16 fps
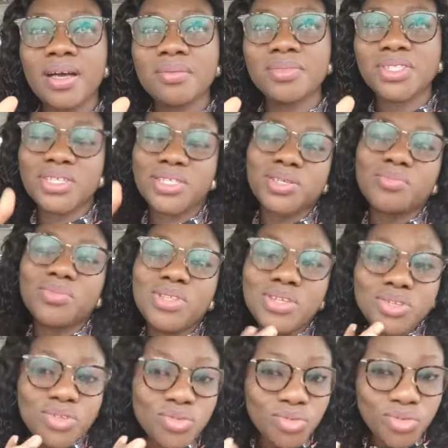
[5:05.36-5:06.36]
just
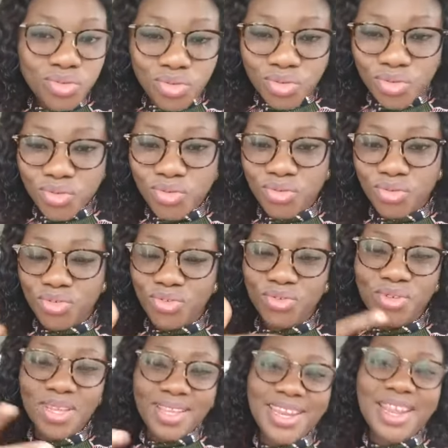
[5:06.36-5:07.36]
something you do
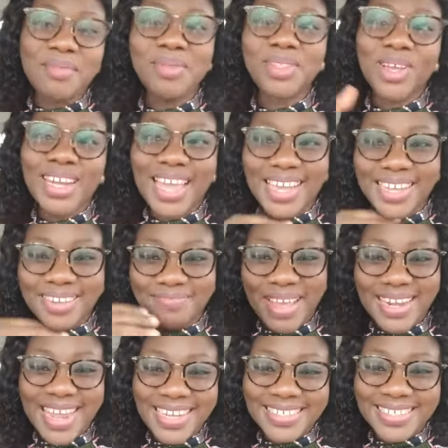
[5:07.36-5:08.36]
to, let me talk like
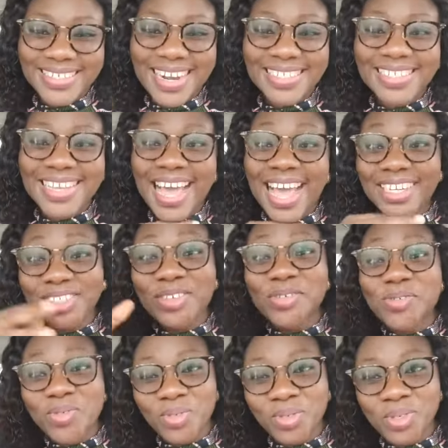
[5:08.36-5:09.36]
my Nigerians, cash
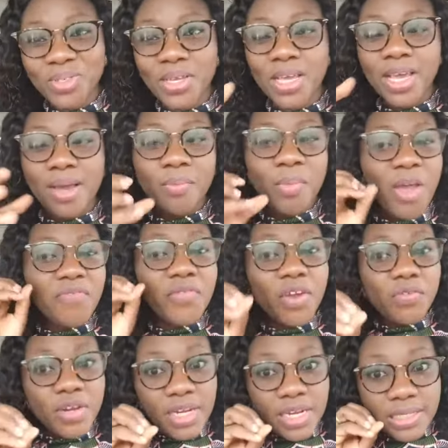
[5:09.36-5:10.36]
cruise. But if
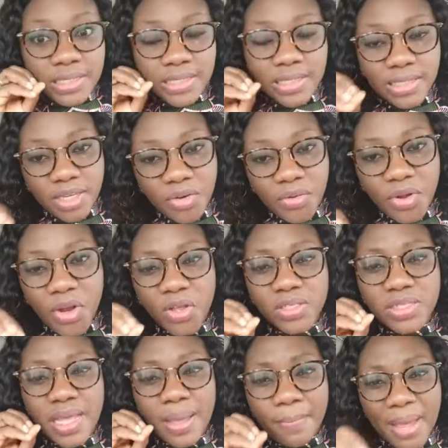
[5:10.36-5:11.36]
you're really
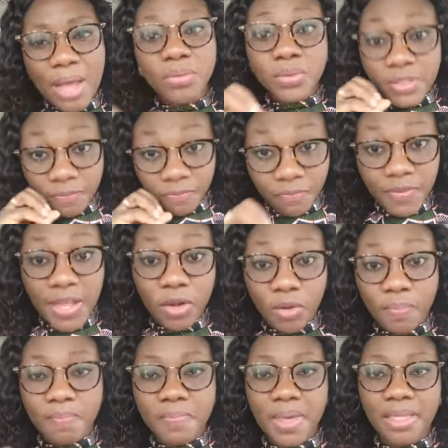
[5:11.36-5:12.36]
serious about
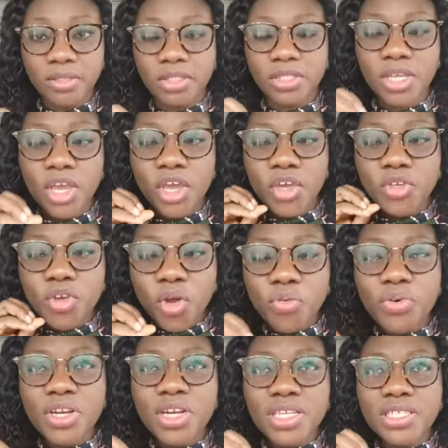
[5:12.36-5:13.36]
development, you're
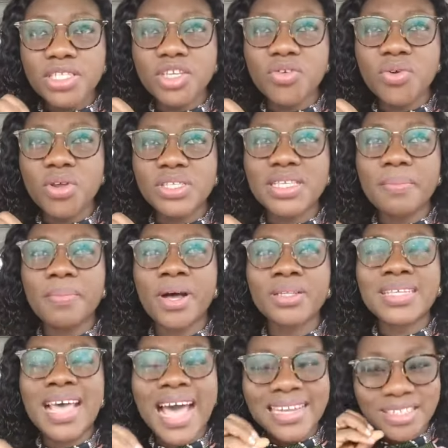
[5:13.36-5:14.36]
really serious
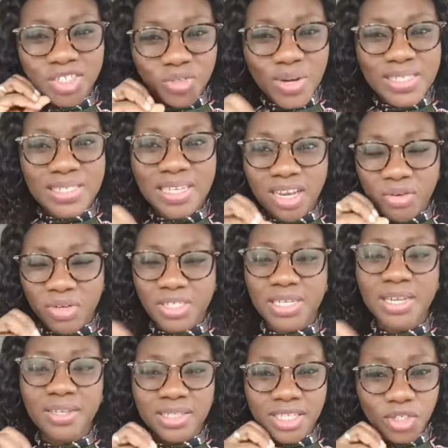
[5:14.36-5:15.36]
about addressing
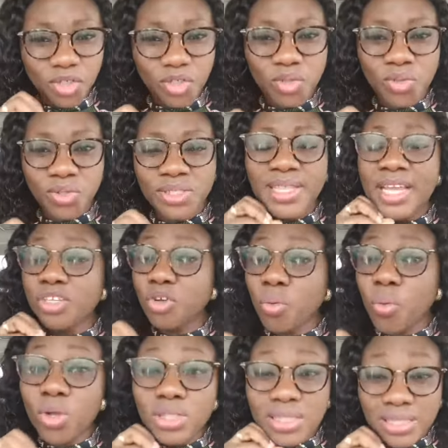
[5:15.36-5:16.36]
critical issues, then you
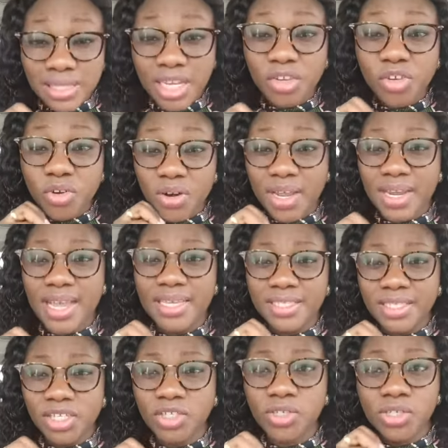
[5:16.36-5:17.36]
want to take your
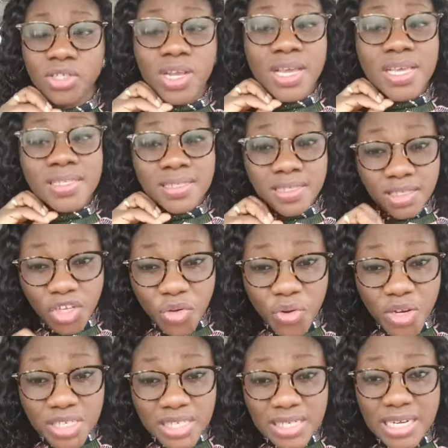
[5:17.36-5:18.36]
organization
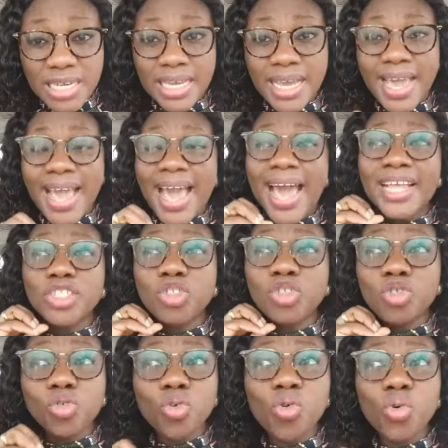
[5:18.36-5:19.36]
seriously, and
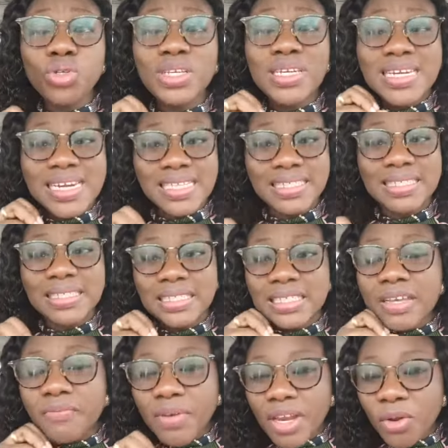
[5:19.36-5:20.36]
you need to
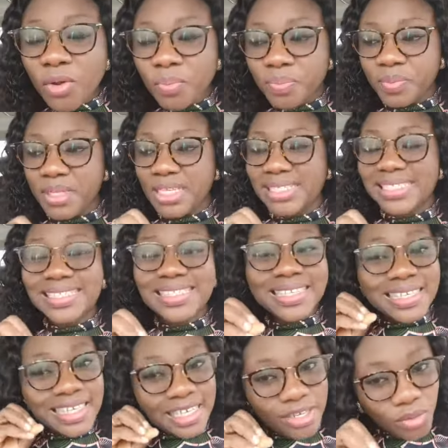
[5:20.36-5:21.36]
develop the
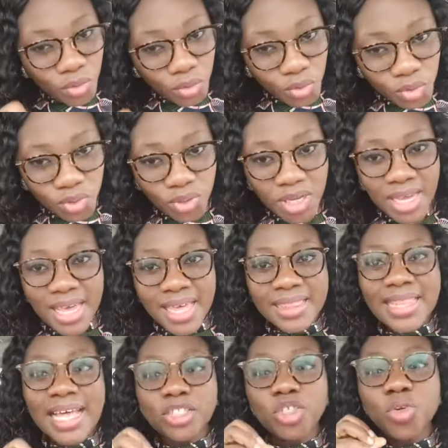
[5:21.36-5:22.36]
skills
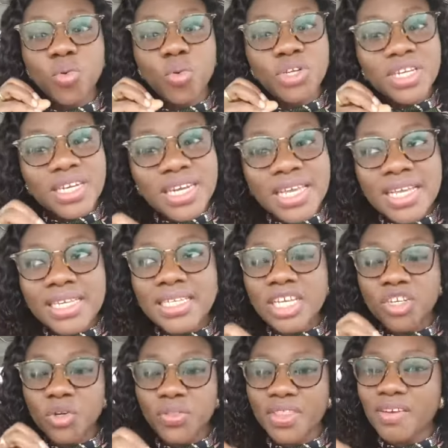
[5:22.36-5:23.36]
that you will need
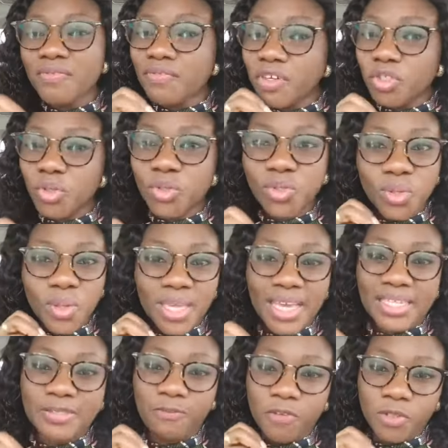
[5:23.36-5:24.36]
in order for you to
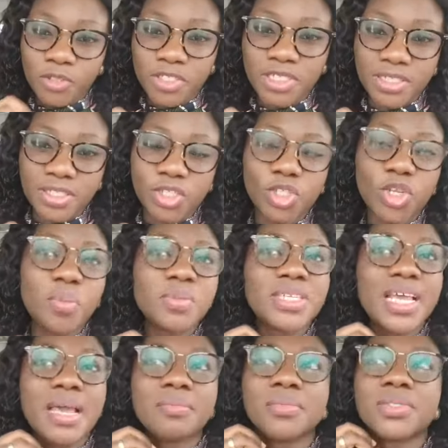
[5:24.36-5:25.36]
get funding.
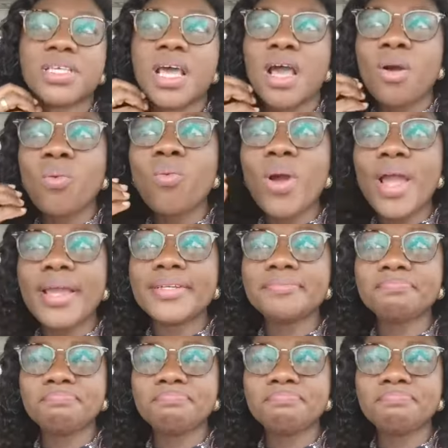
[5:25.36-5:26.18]
Sometimes when